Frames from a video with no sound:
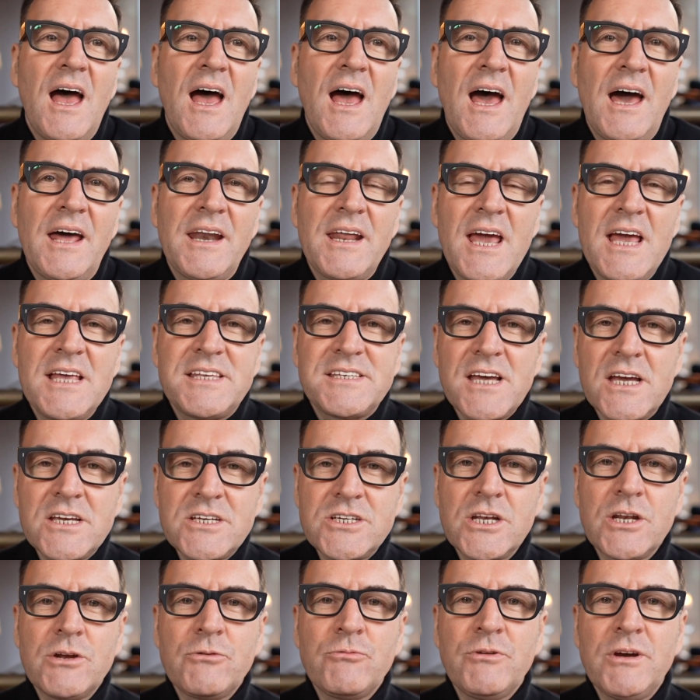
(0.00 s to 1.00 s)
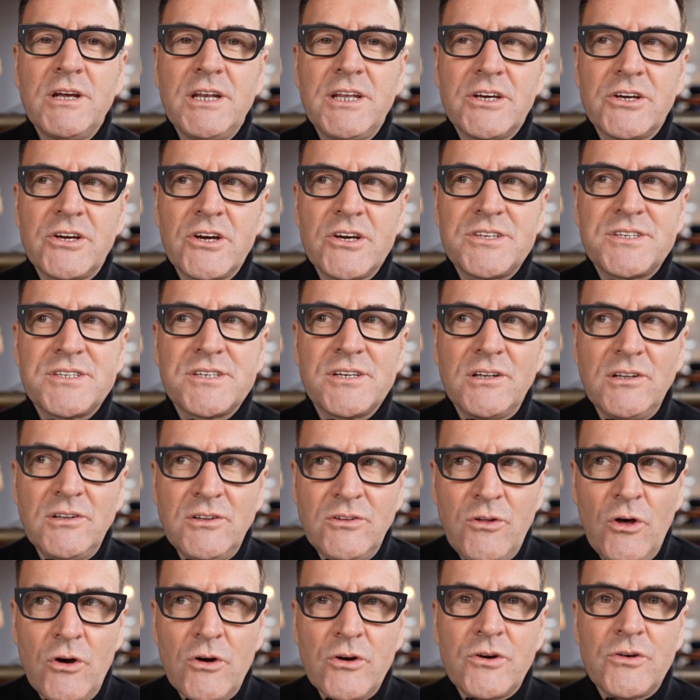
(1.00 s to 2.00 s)
And it's actually really good to
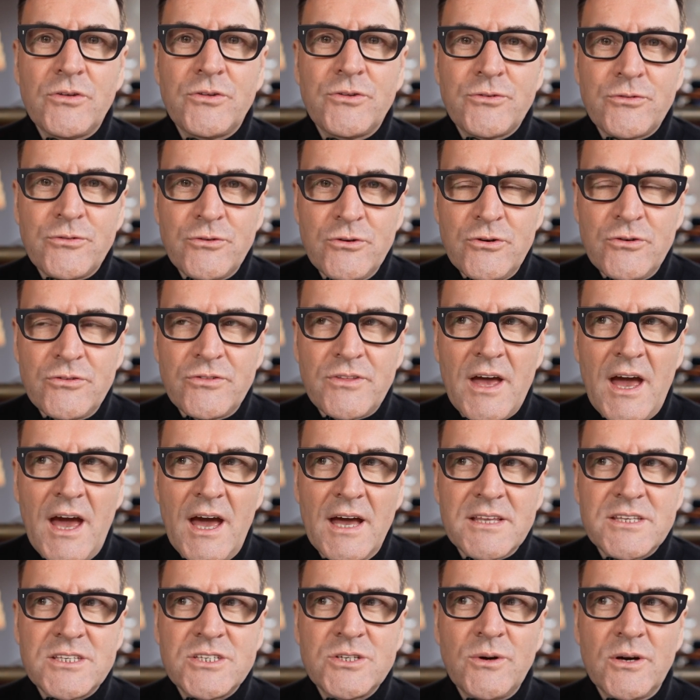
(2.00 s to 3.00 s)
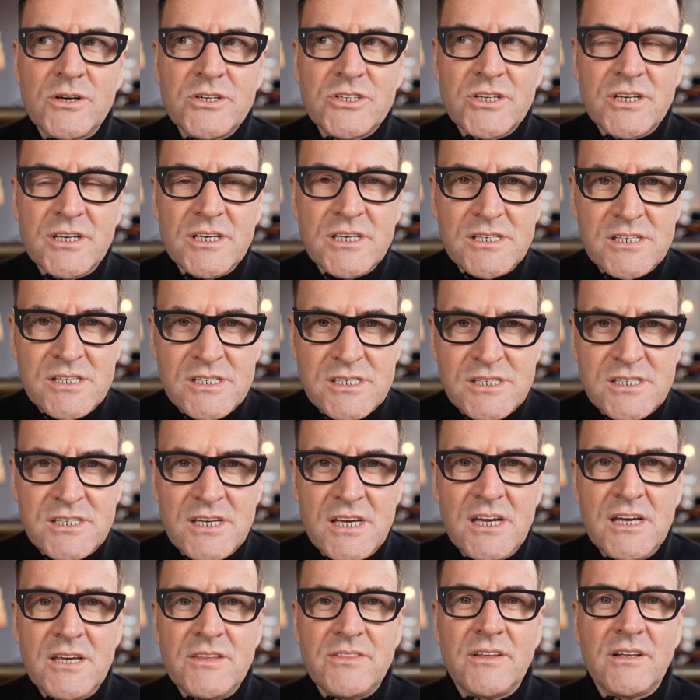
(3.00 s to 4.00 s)
look through that, to actually
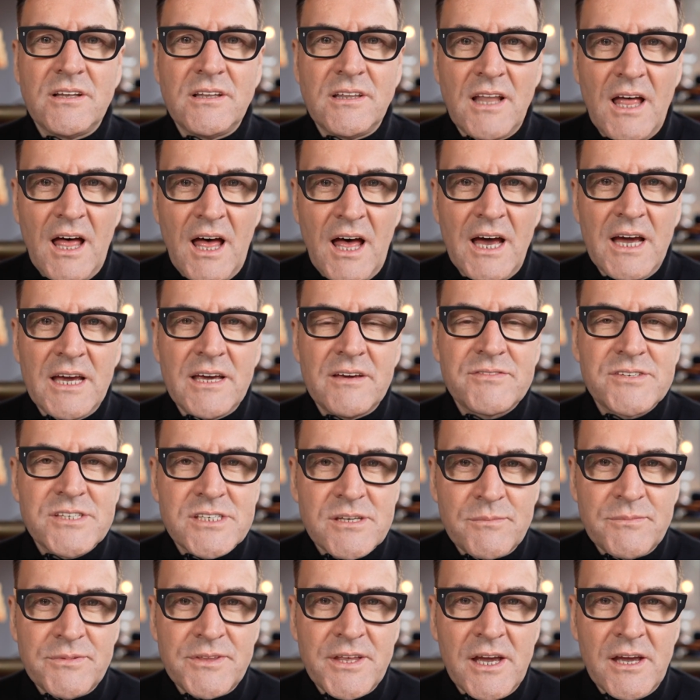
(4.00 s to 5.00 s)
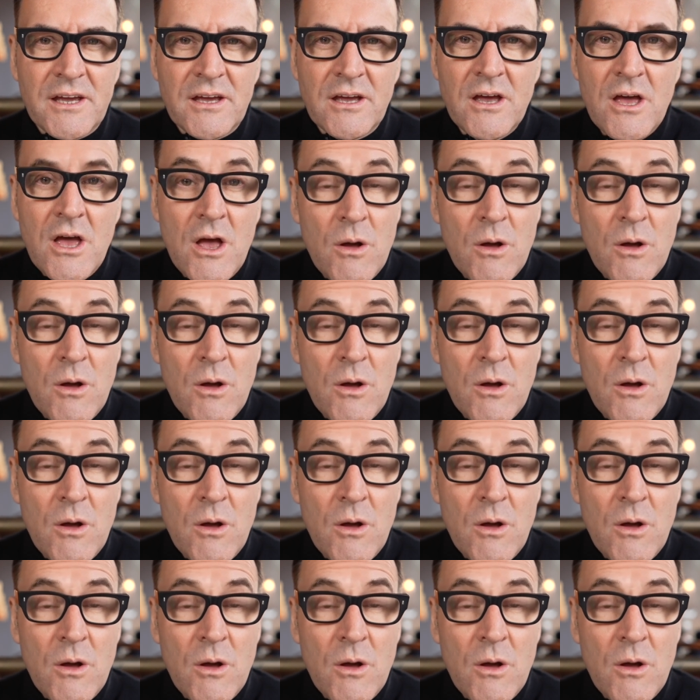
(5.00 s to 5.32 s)
see the lie of something.